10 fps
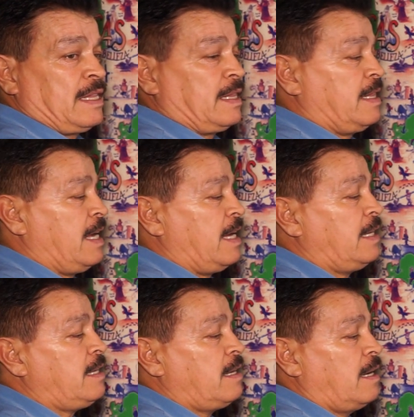
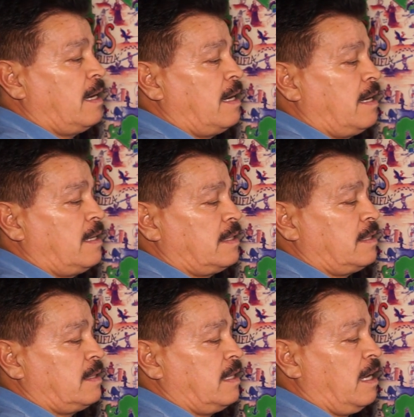Then
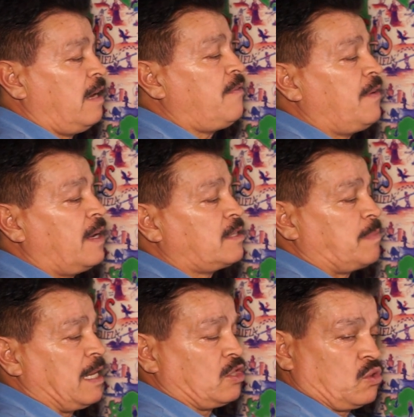fx
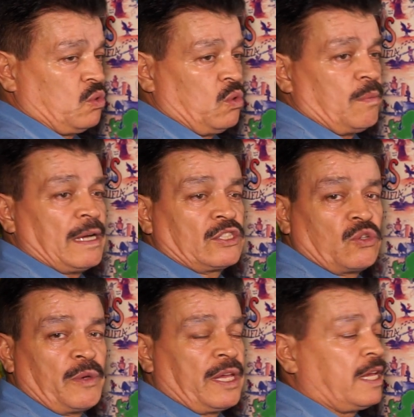plus 2
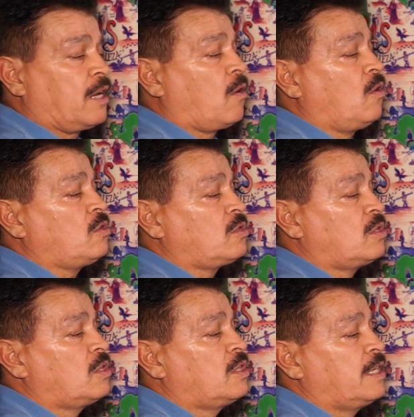must be equals
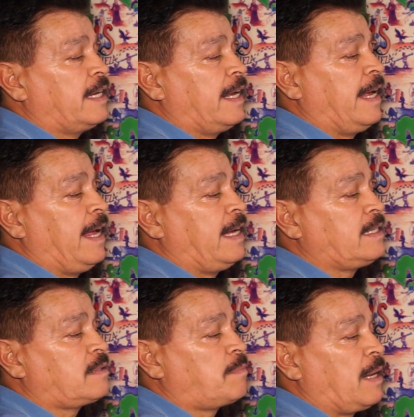
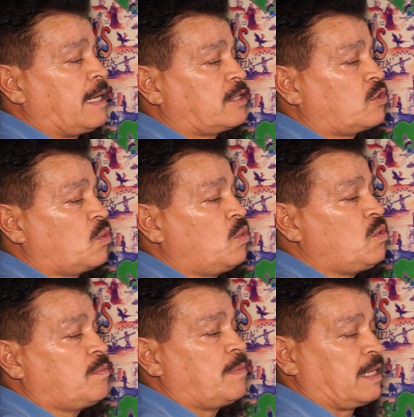x plus
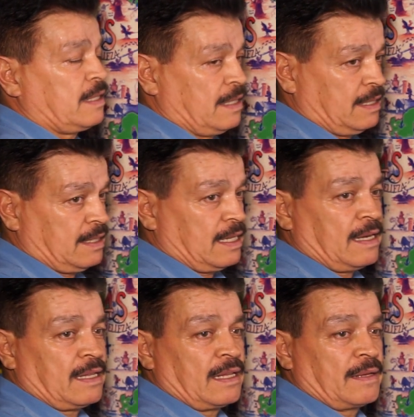2, but this is
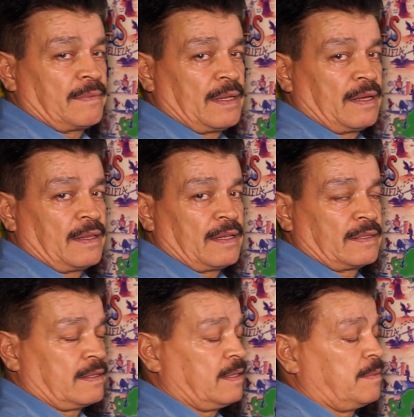the, the, the,
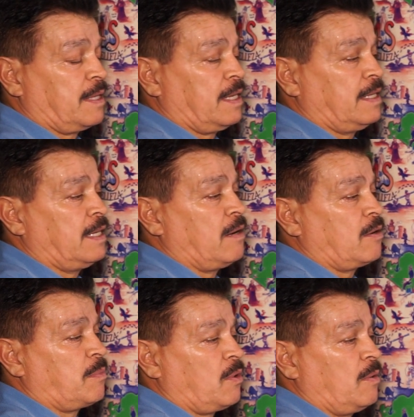the beginning of
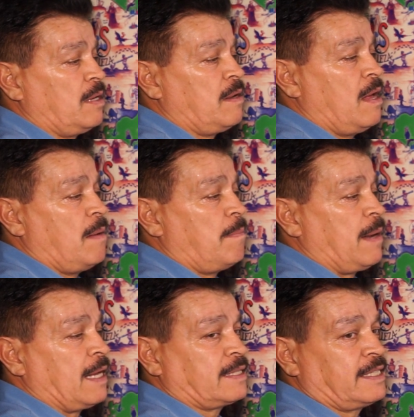our problem,
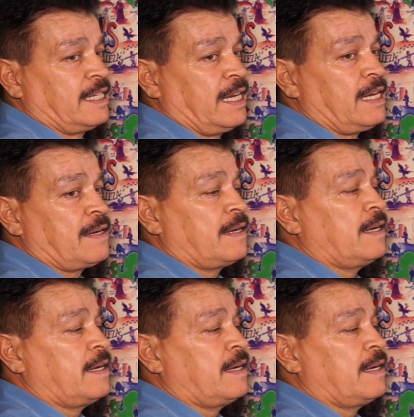plus g